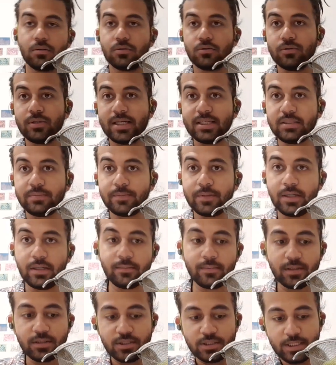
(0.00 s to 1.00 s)
So that's pretty
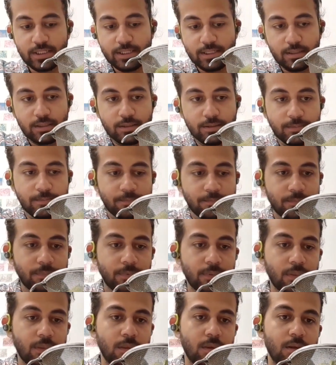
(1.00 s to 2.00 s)
much it.
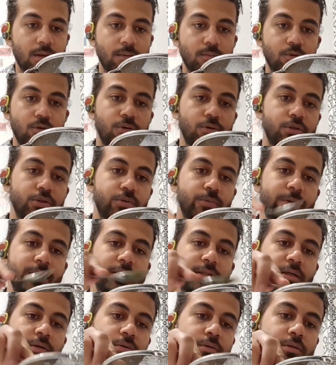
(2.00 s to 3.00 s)
I'm going to squeeze
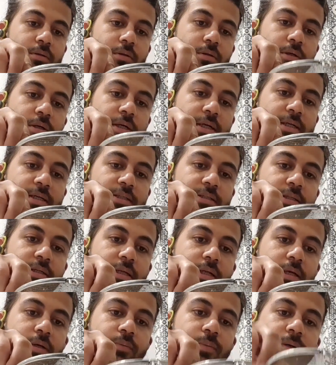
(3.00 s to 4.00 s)
out the additional
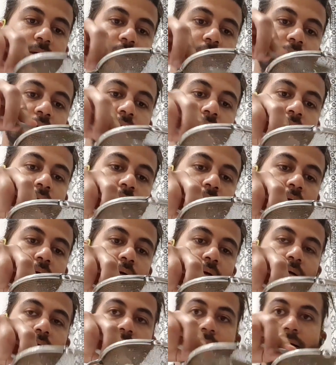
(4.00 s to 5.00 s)
liquid,
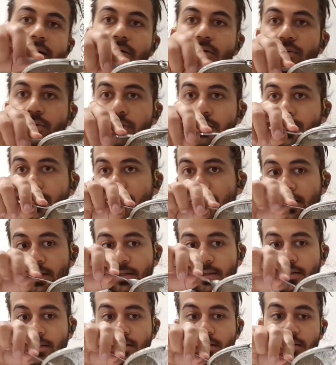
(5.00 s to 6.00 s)
and don't worry,
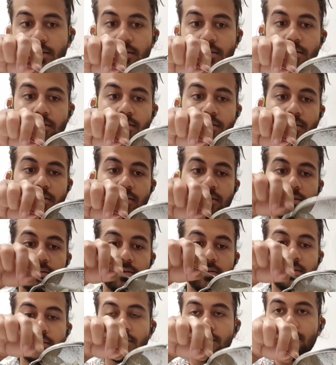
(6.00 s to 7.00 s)

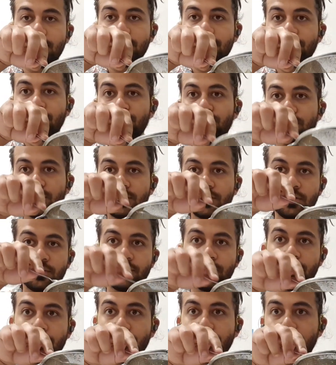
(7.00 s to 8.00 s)
this fruit isn't
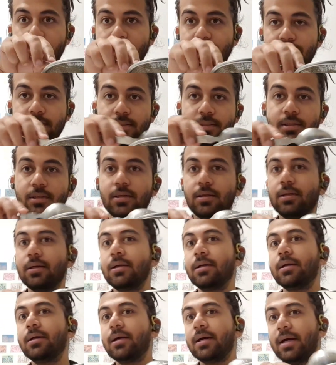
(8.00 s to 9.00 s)
going to waste.
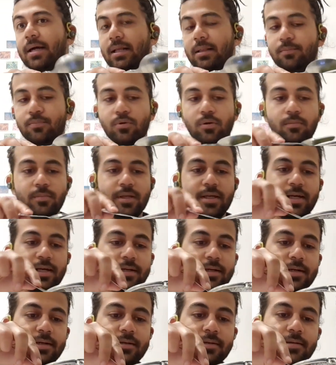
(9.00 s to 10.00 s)
I'll probably eat
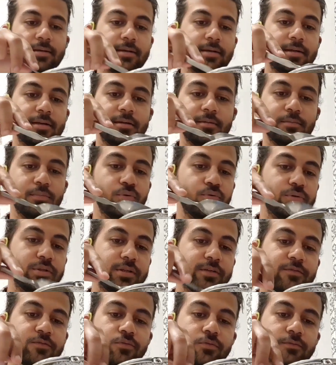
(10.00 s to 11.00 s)
it in a
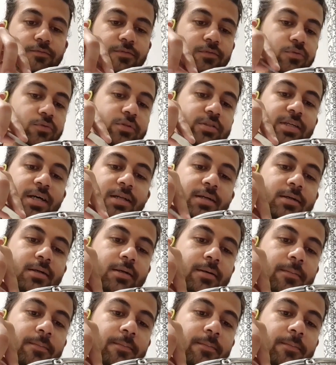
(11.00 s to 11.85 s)
boozy fruit salad.